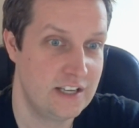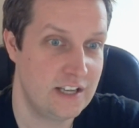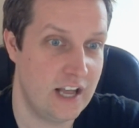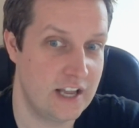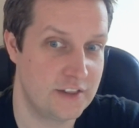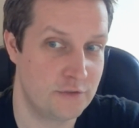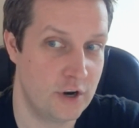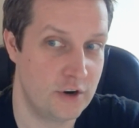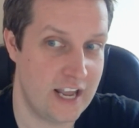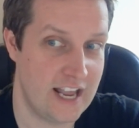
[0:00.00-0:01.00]

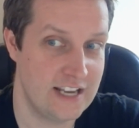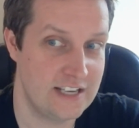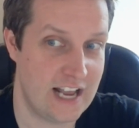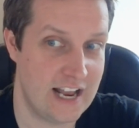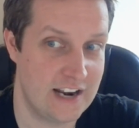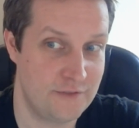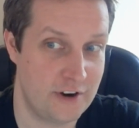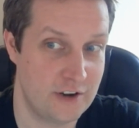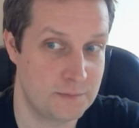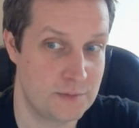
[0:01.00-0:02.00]
road ahead, and I'm
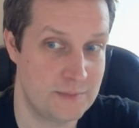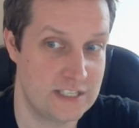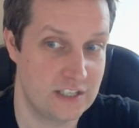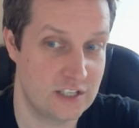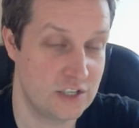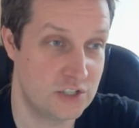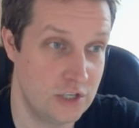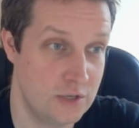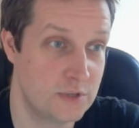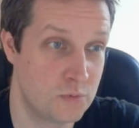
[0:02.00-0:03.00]
very optimistic that
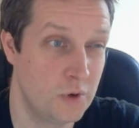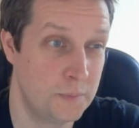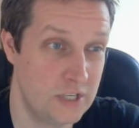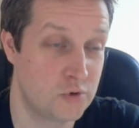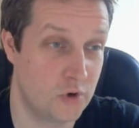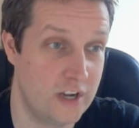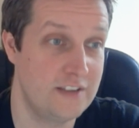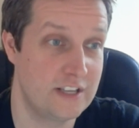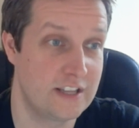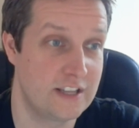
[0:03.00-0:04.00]
consumers will be
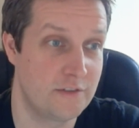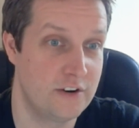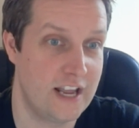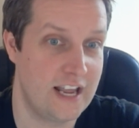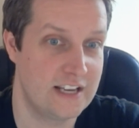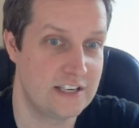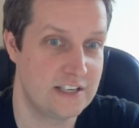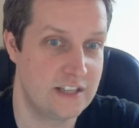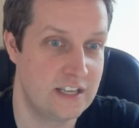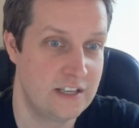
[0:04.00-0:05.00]
driving that road ahead
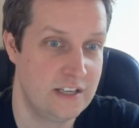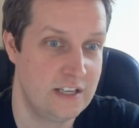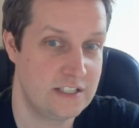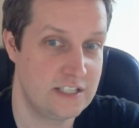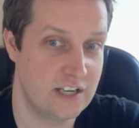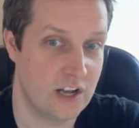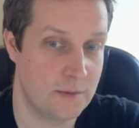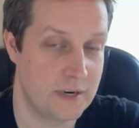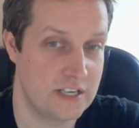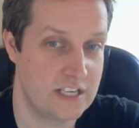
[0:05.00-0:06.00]
and the
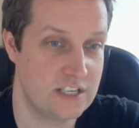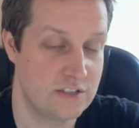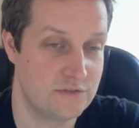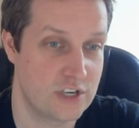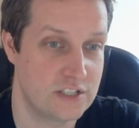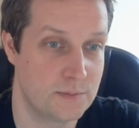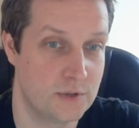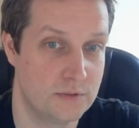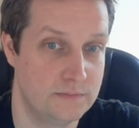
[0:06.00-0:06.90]
decarbonisation of transport.